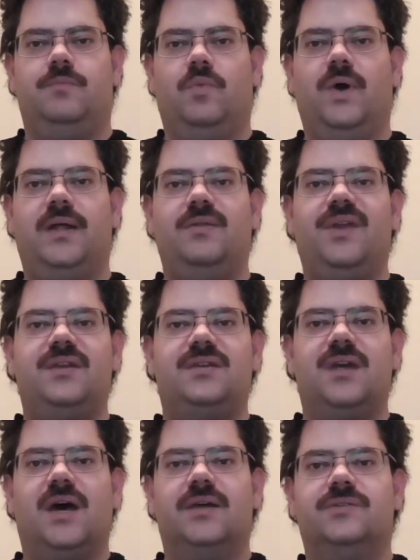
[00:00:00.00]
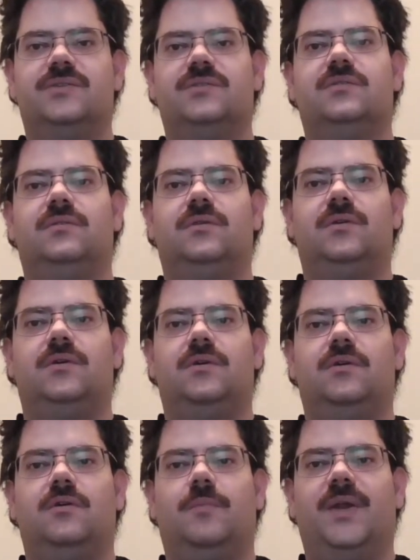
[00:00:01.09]
Well, it does,
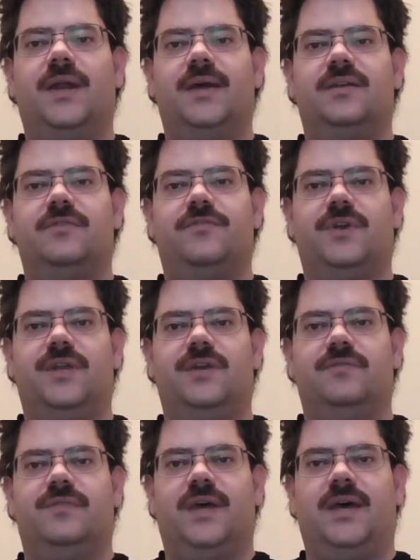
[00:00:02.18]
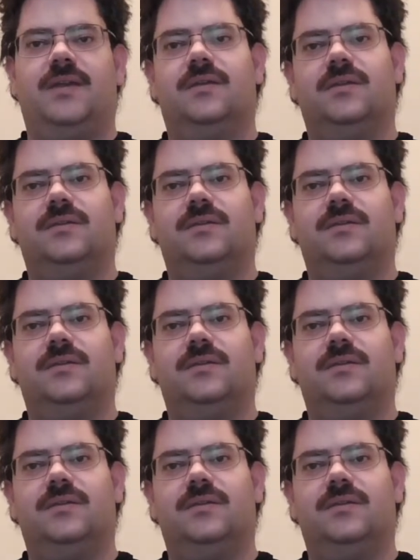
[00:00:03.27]
but I can forgive that.